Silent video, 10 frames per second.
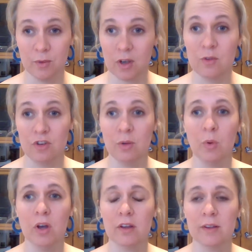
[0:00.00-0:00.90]
coaching
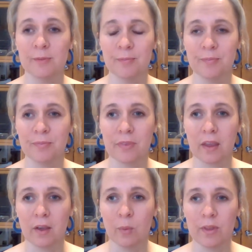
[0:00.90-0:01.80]
work,
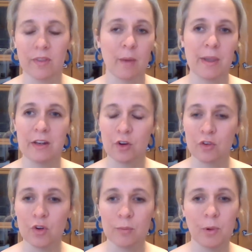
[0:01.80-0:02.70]
whether that be in a
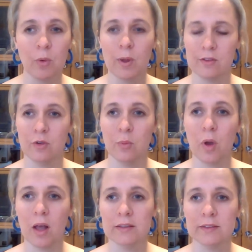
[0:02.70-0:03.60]
group or
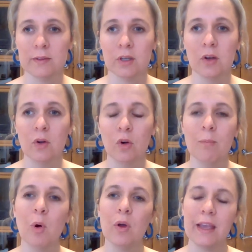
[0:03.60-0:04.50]
one-to-one or
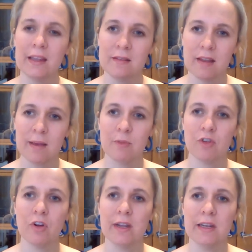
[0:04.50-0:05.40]
more in-depth
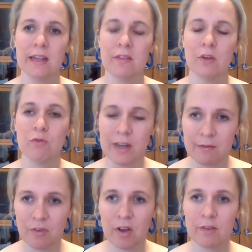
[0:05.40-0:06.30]
training that
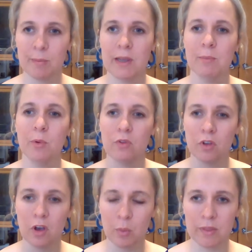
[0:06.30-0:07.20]
really invites people
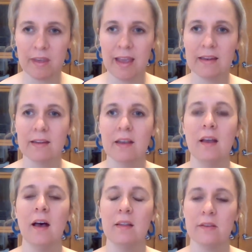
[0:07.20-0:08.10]
to go within,
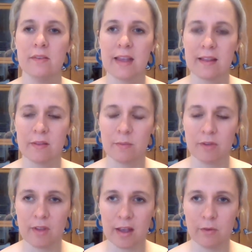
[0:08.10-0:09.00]
understand
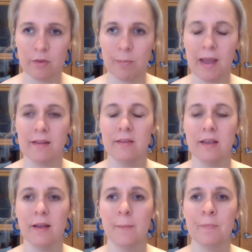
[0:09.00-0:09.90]
themselves
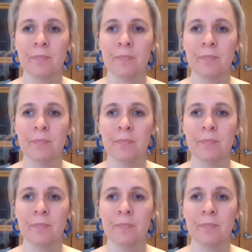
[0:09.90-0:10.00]
better,